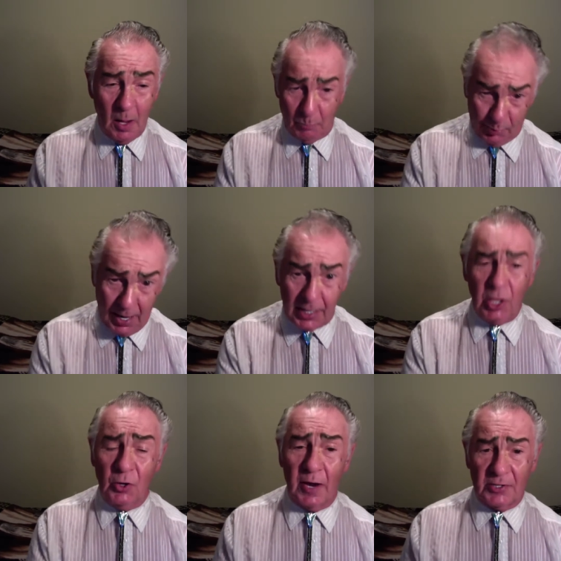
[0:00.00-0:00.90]
bring
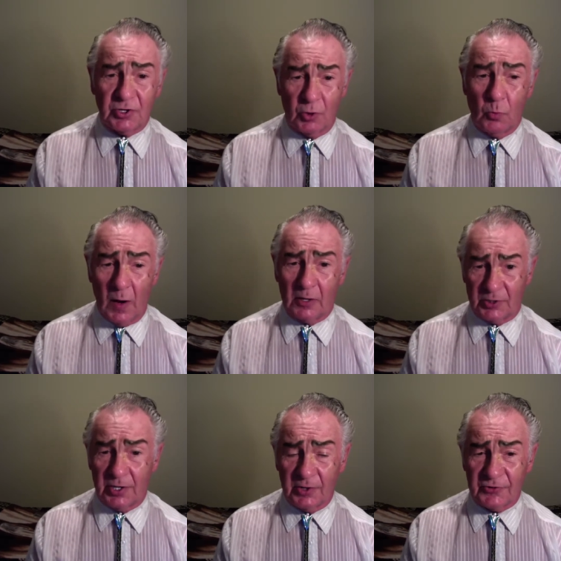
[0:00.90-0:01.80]
you into the
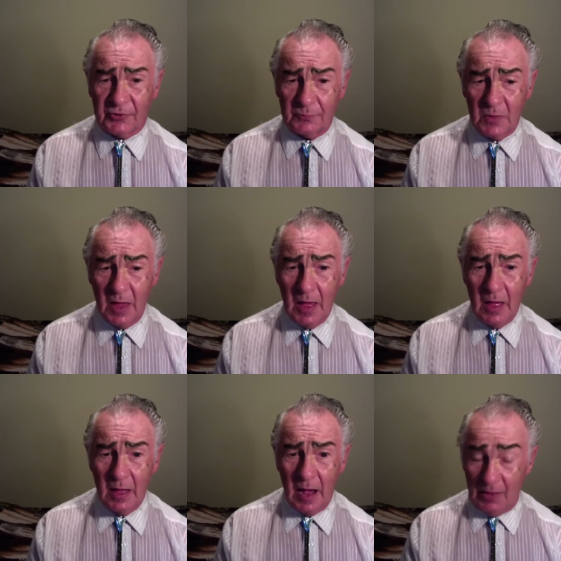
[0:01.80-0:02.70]
wilderness,
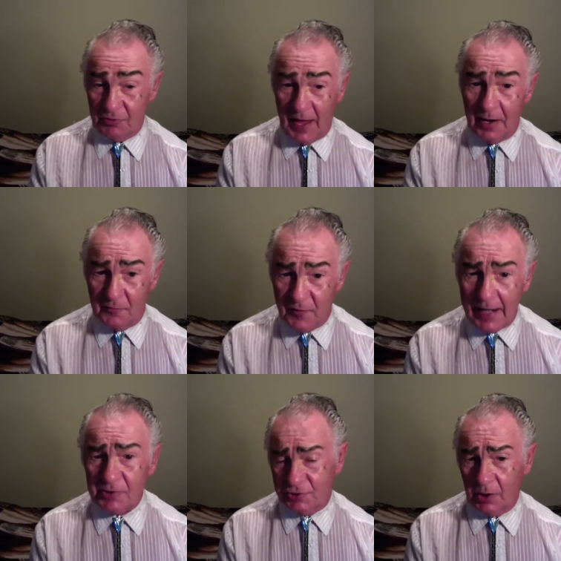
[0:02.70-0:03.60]
and then
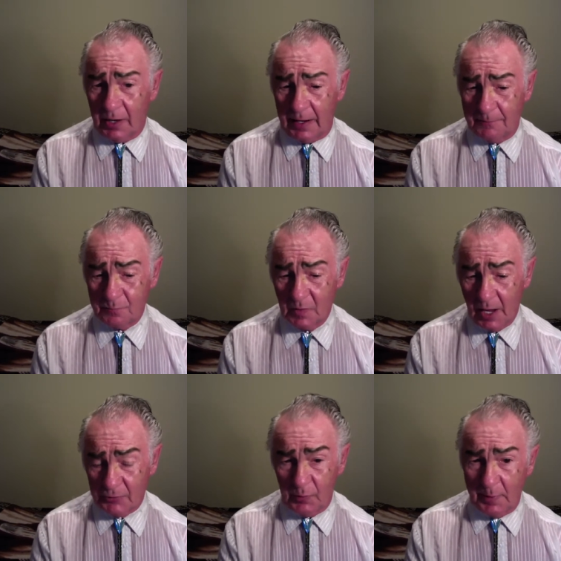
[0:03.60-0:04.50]
eventually,
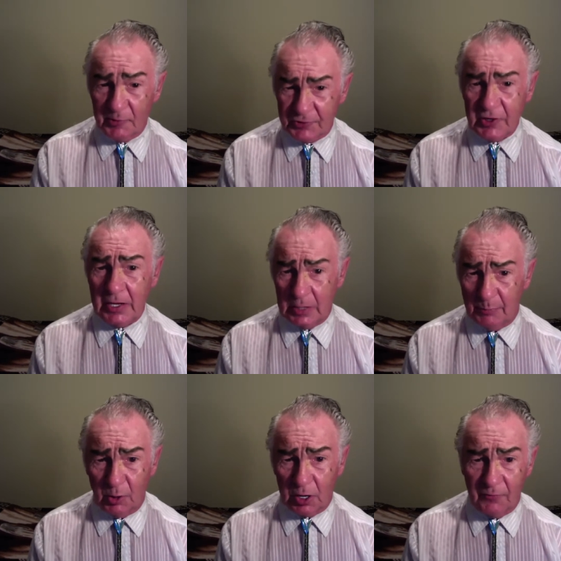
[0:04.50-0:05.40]
as we will see in the
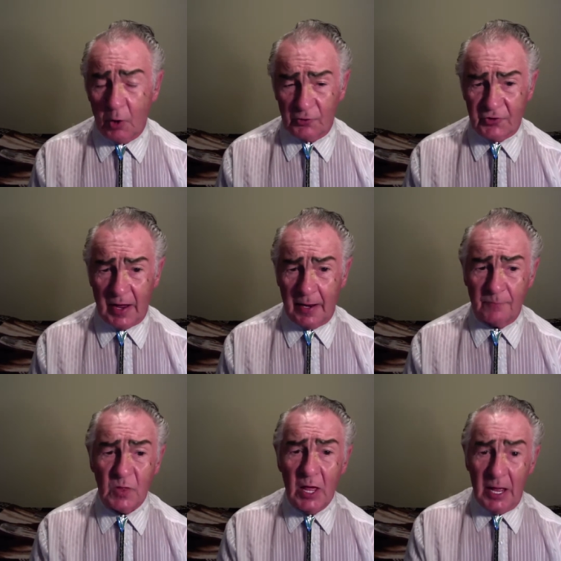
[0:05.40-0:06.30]
book of Hosea,
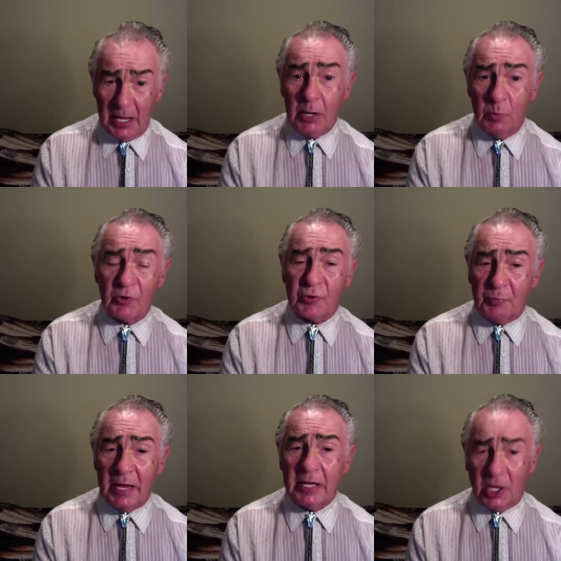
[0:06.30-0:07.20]
he will
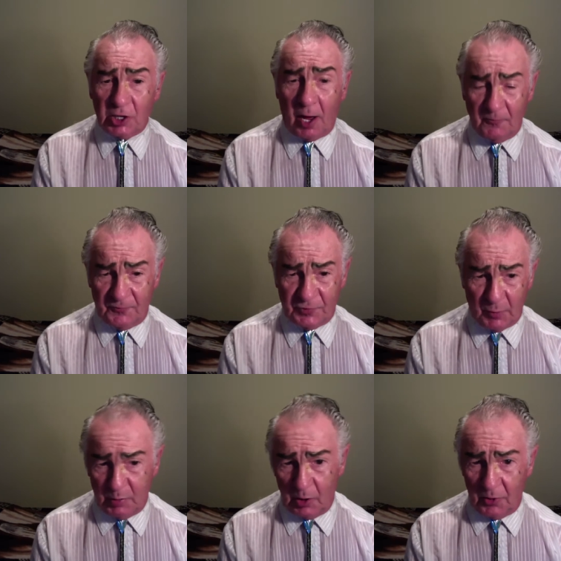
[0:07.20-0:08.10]
speak
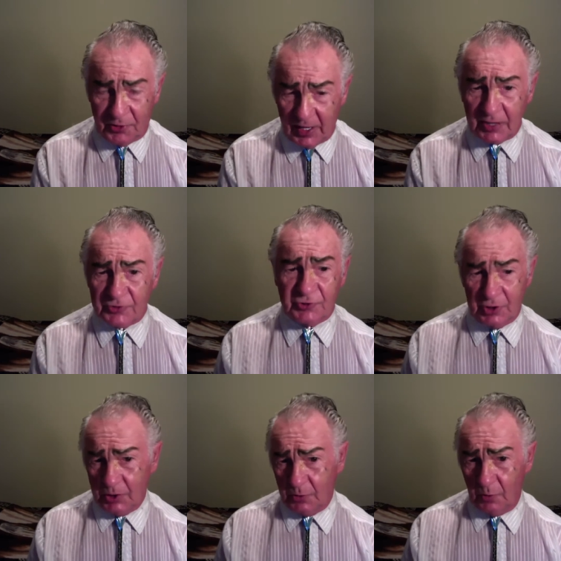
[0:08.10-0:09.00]
comfortable things to
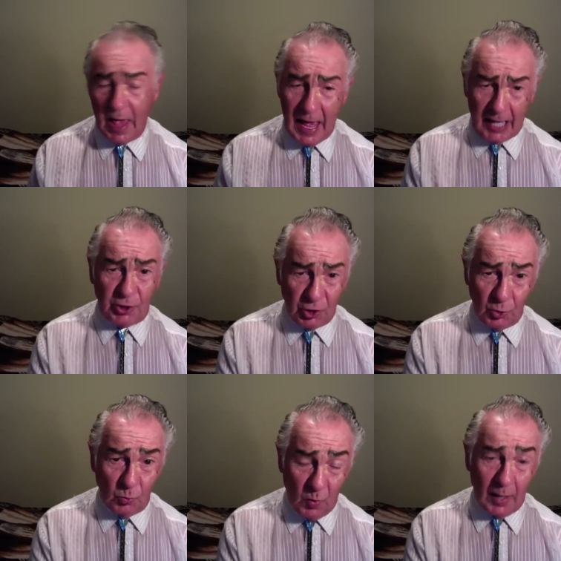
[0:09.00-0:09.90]
you, and
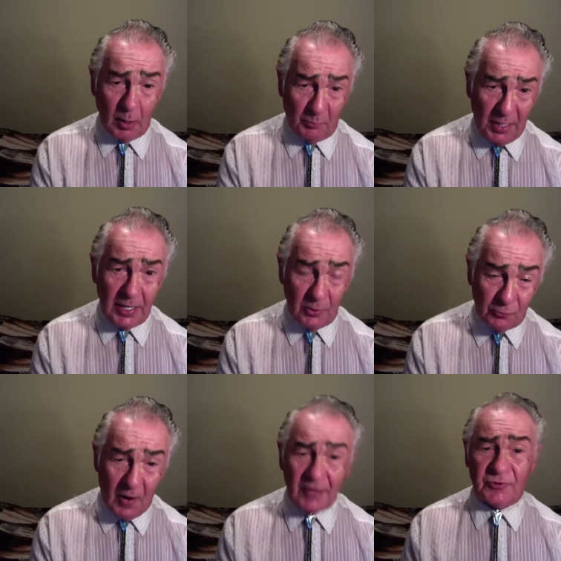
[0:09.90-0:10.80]
you will be
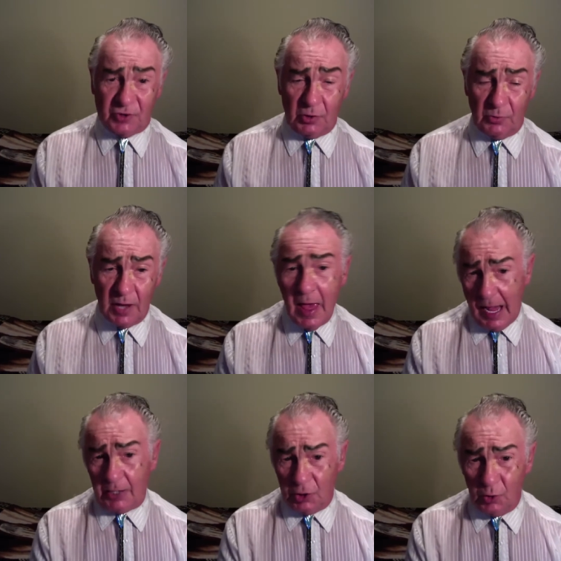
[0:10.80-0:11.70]
rescued,
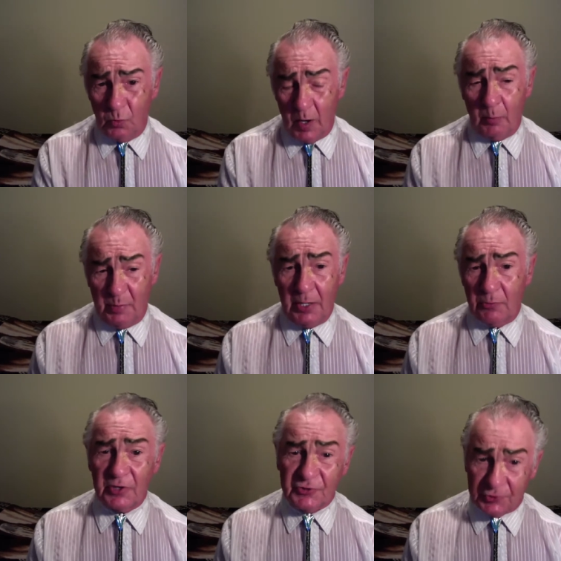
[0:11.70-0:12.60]
and you will be
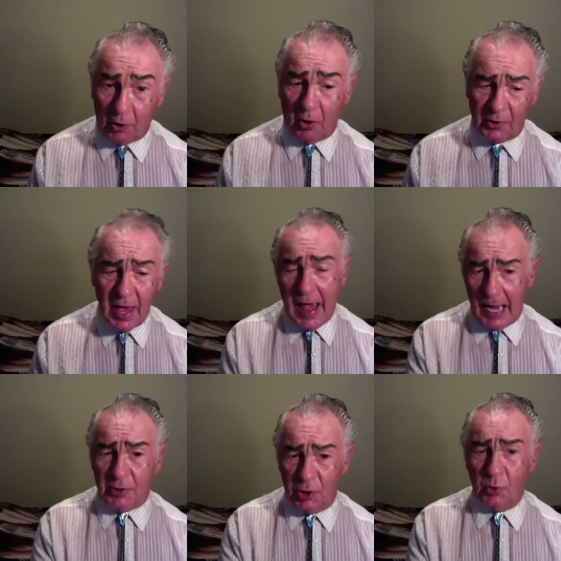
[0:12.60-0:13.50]
restored,
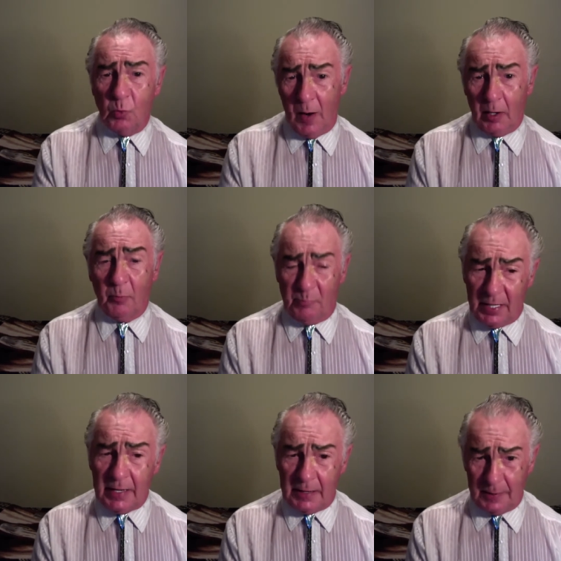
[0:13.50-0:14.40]
and you will
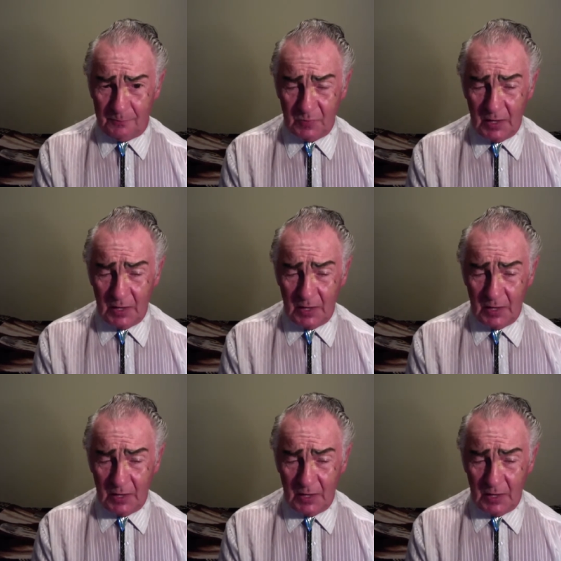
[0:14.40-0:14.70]
be